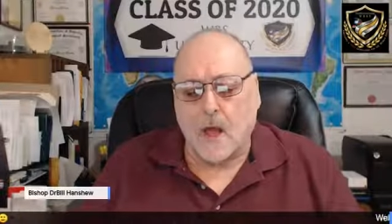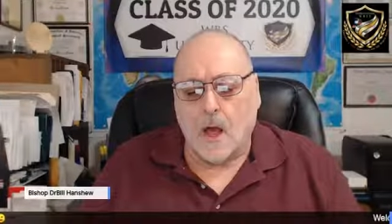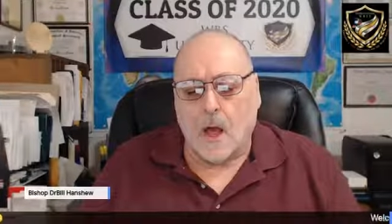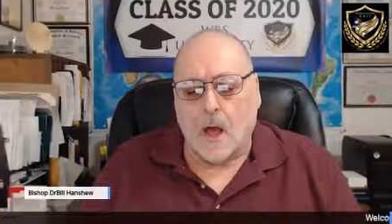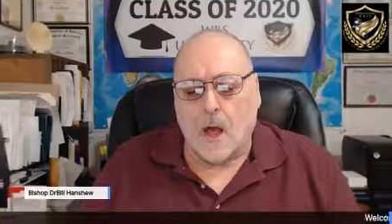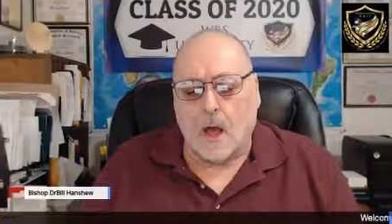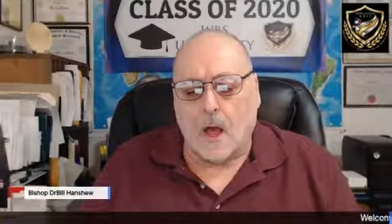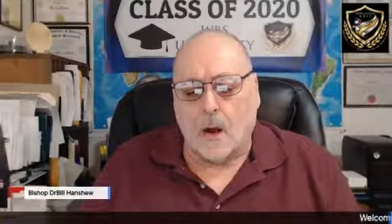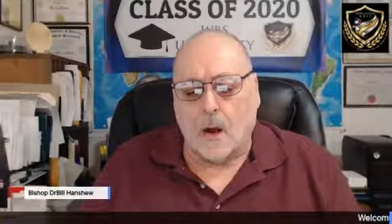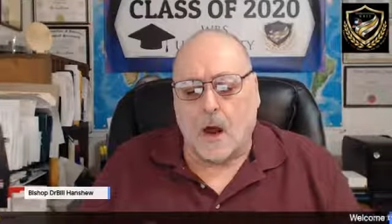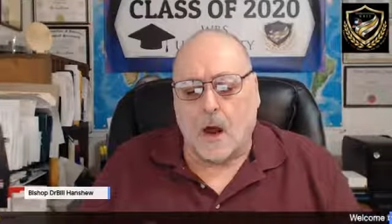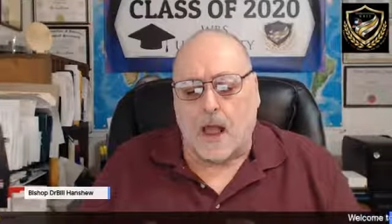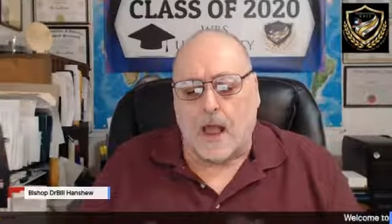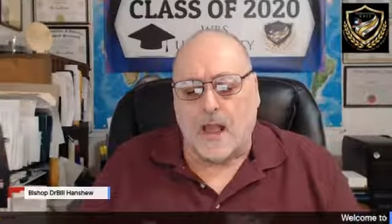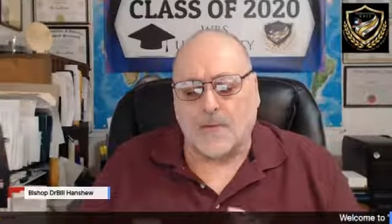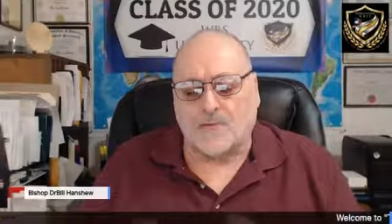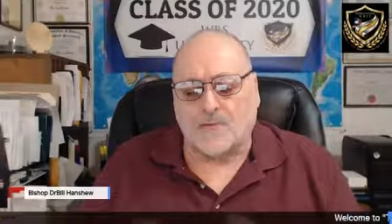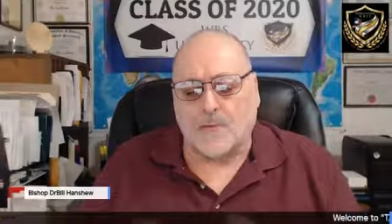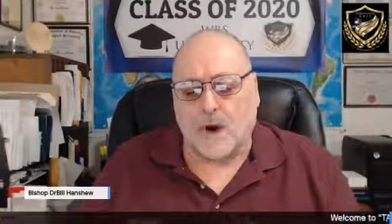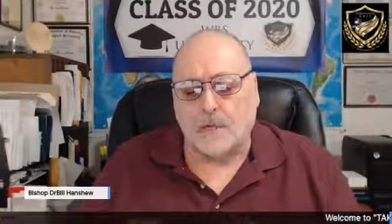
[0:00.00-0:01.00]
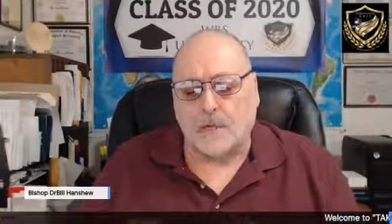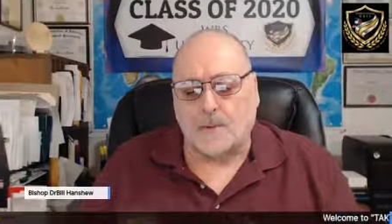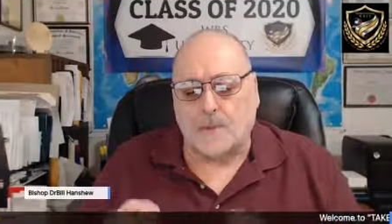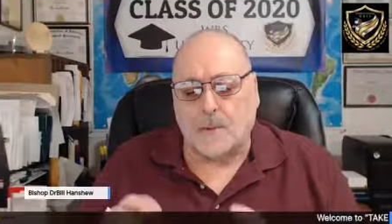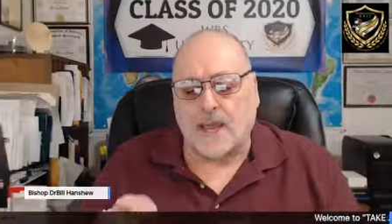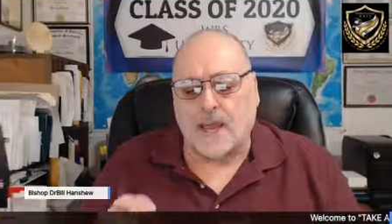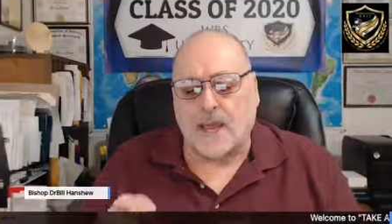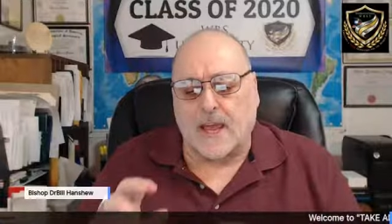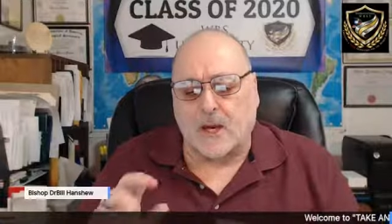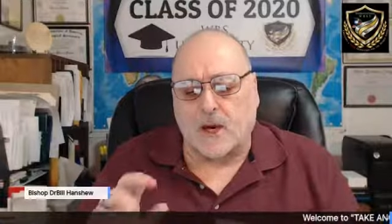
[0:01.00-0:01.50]
uh, uh as far as
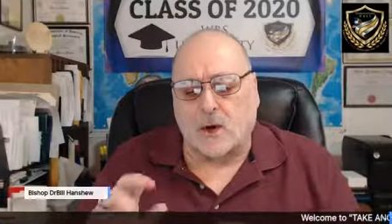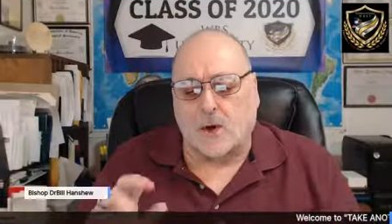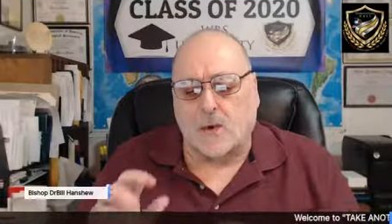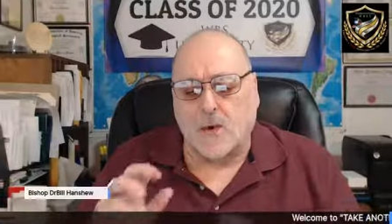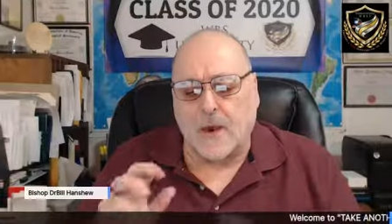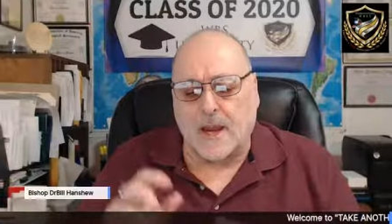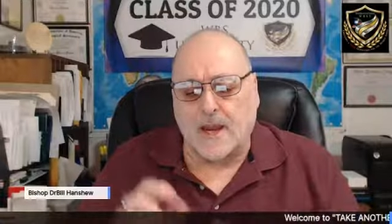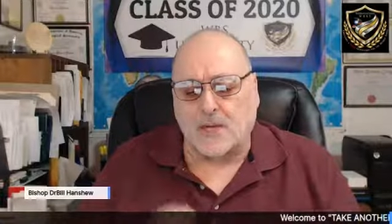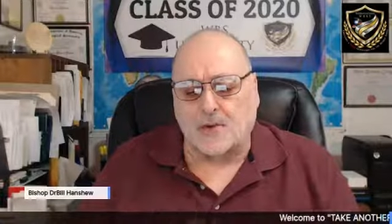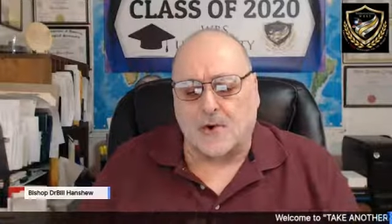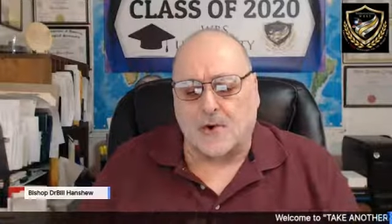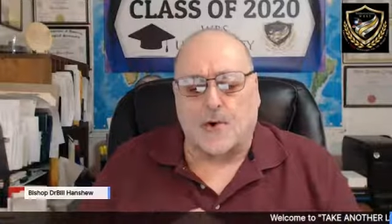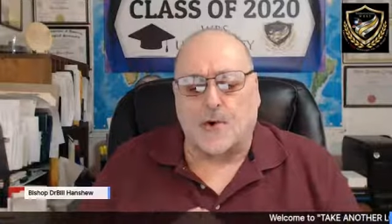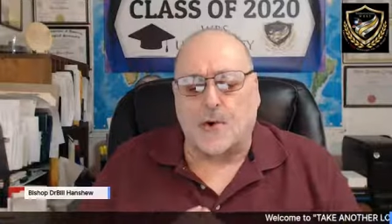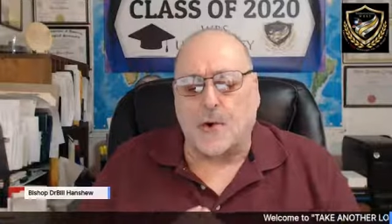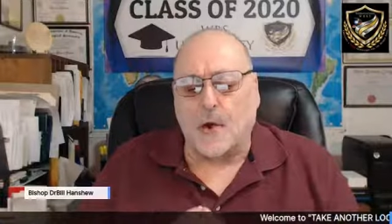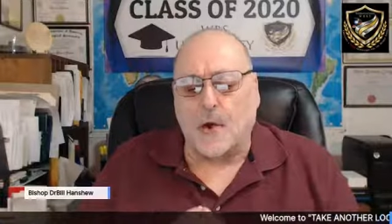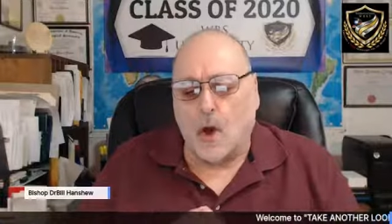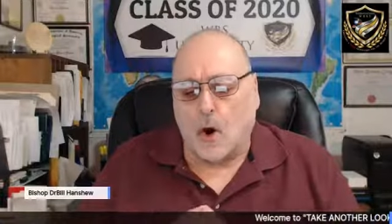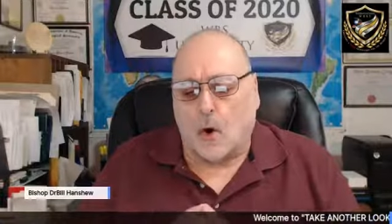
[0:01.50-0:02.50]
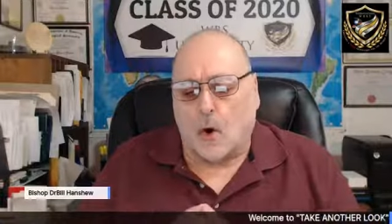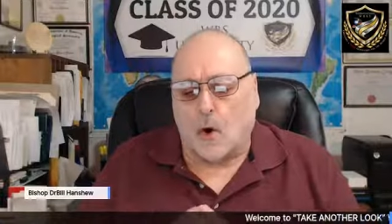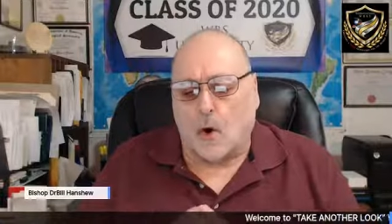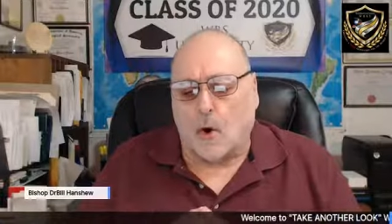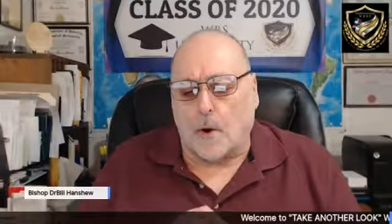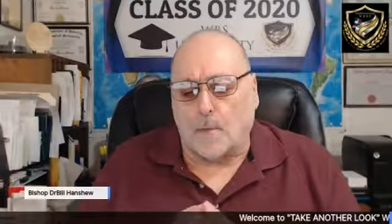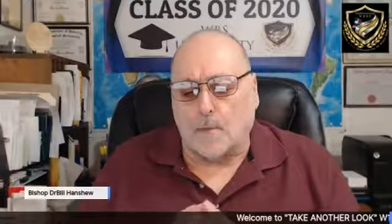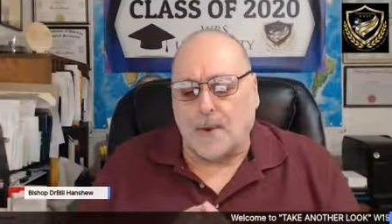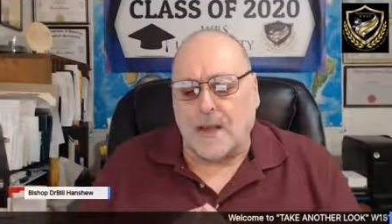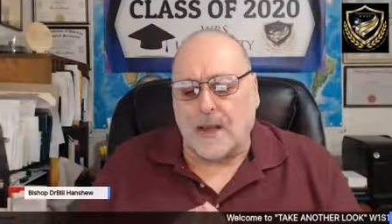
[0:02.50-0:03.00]
being a creature
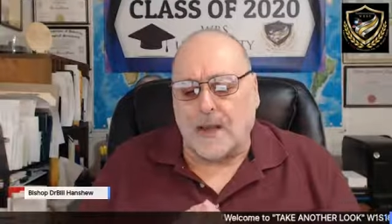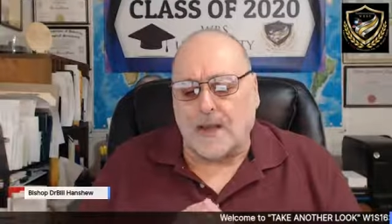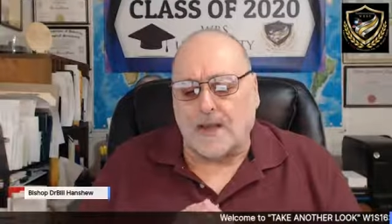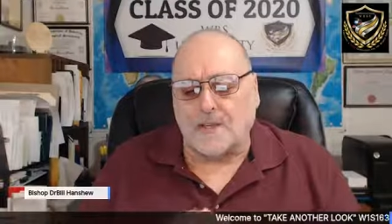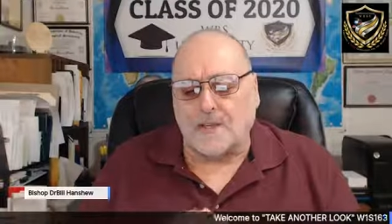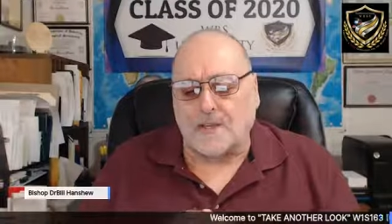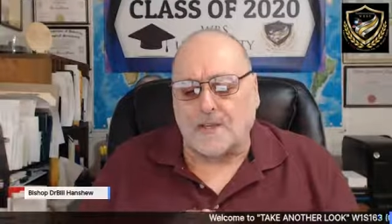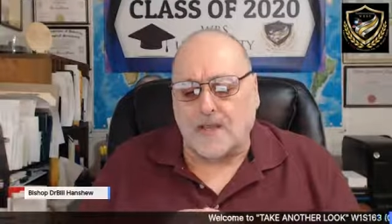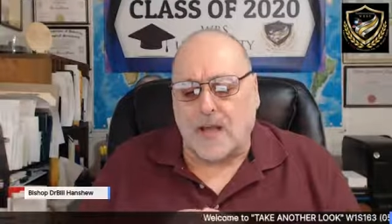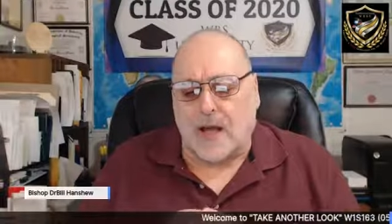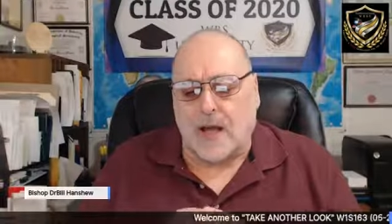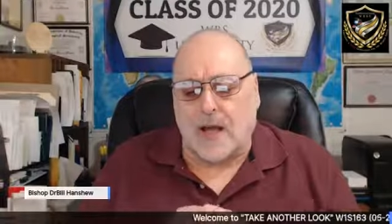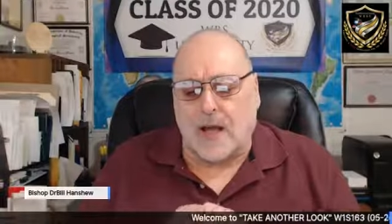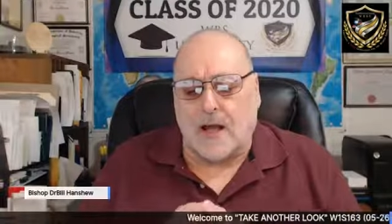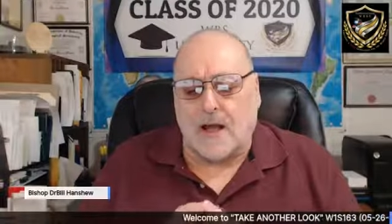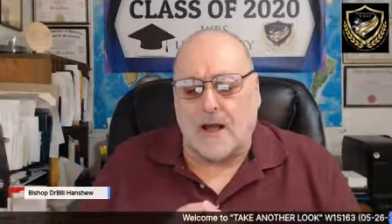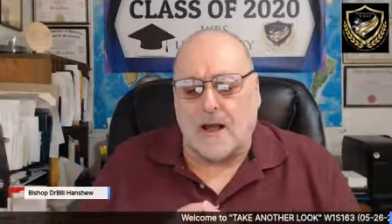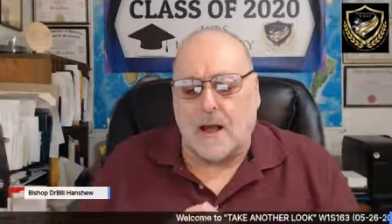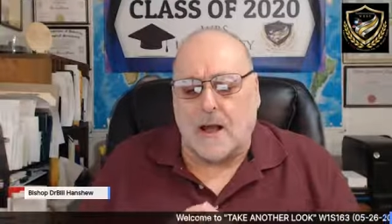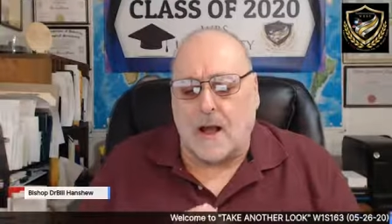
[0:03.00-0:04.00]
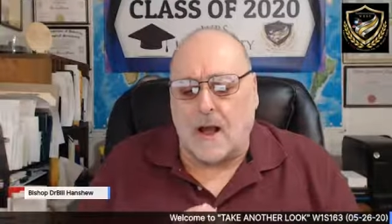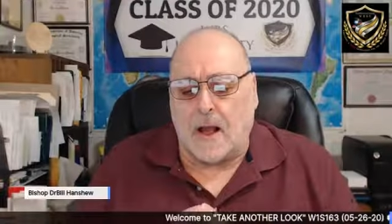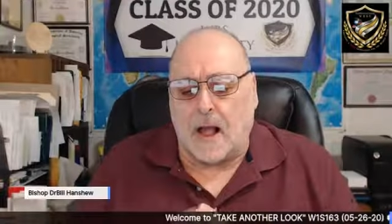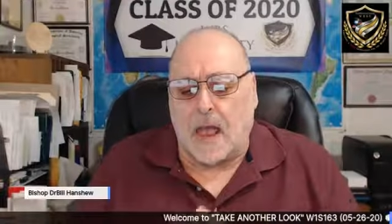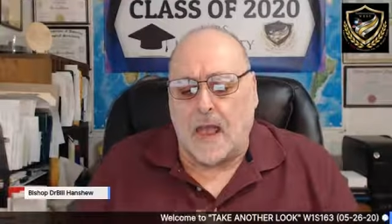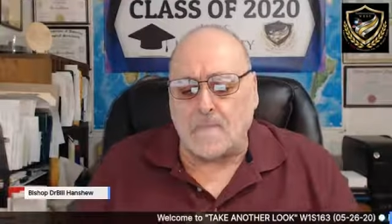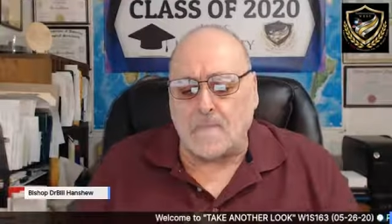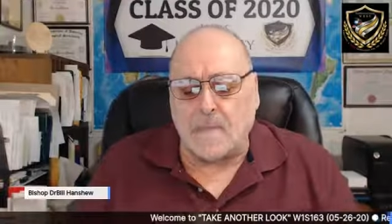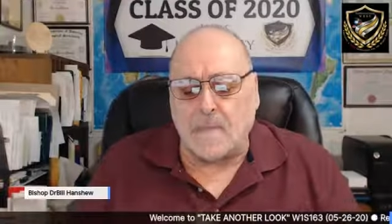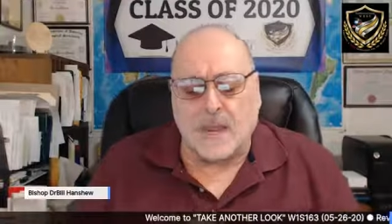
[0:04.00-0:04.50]
or being uh, uh,
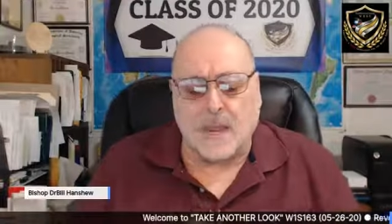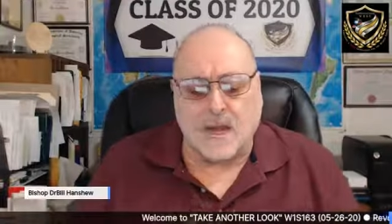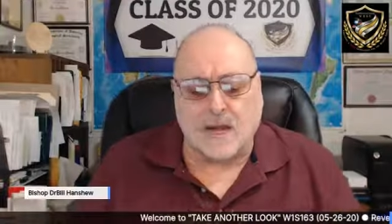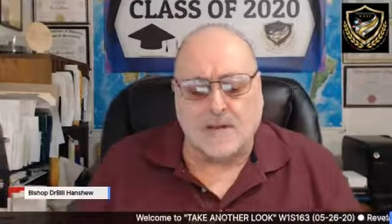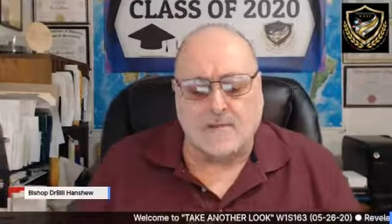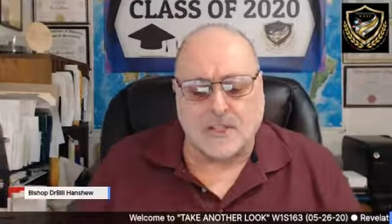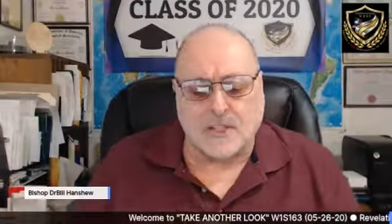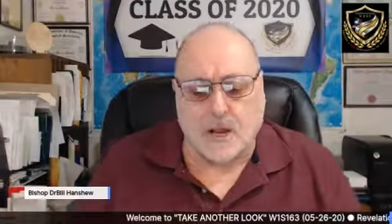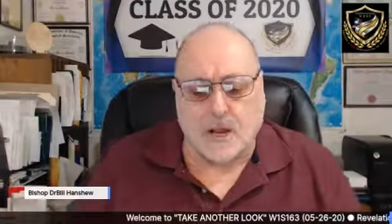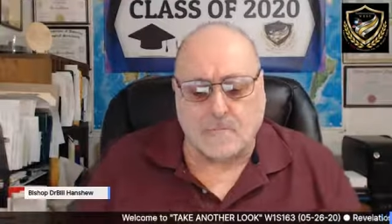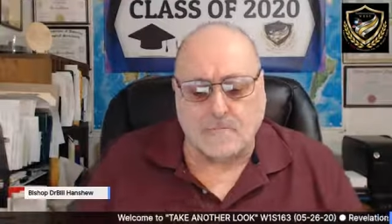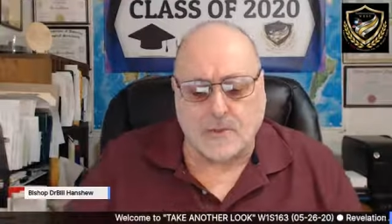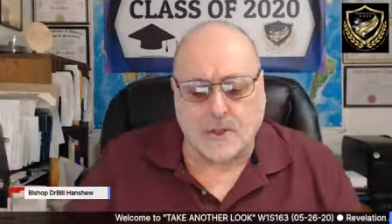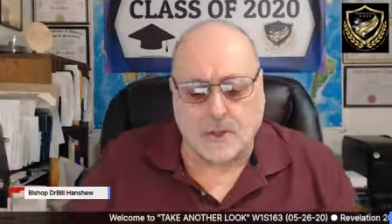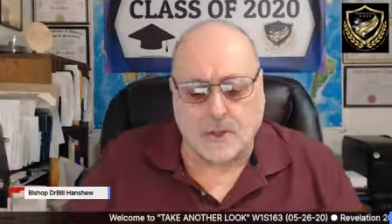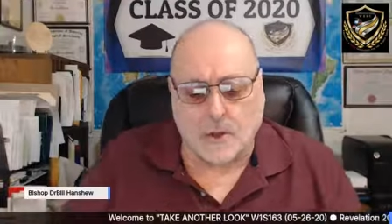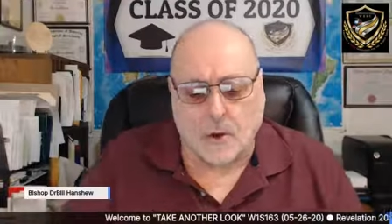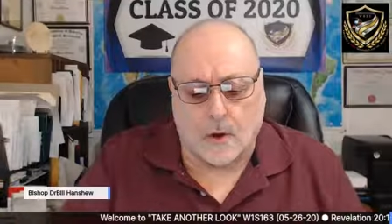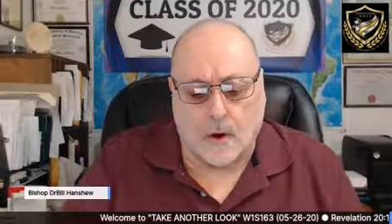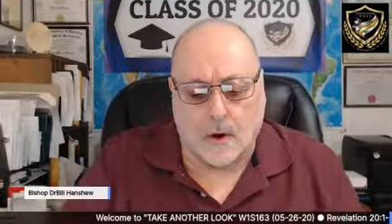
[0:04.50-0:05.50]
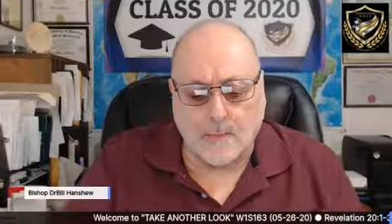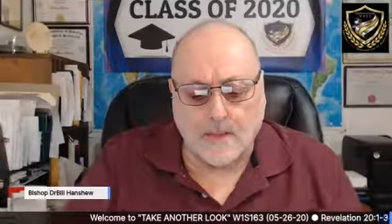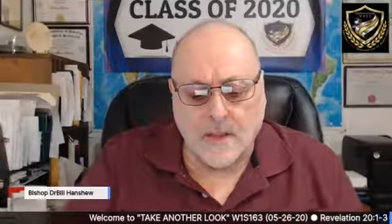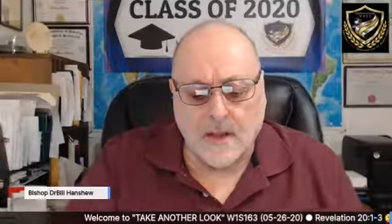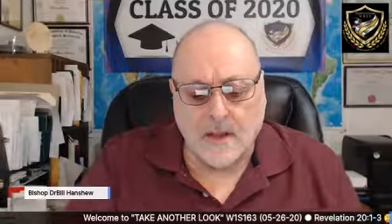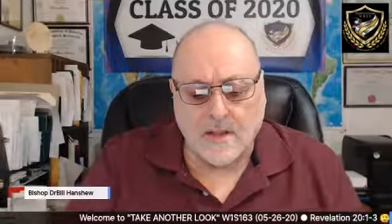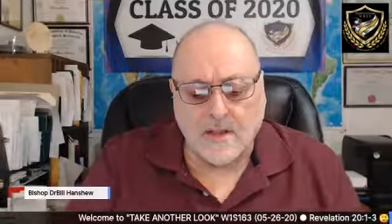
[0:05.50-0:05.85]
a being of some sort.